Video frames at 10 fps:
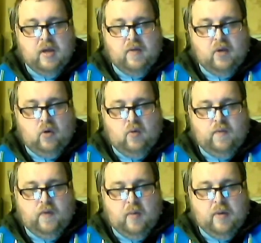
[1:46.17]
the old
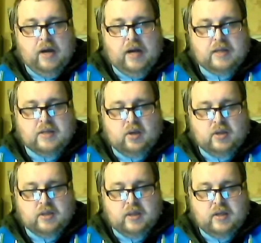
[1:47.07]
farmer got
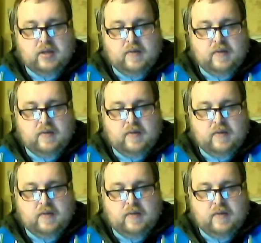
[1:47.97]
exhausted.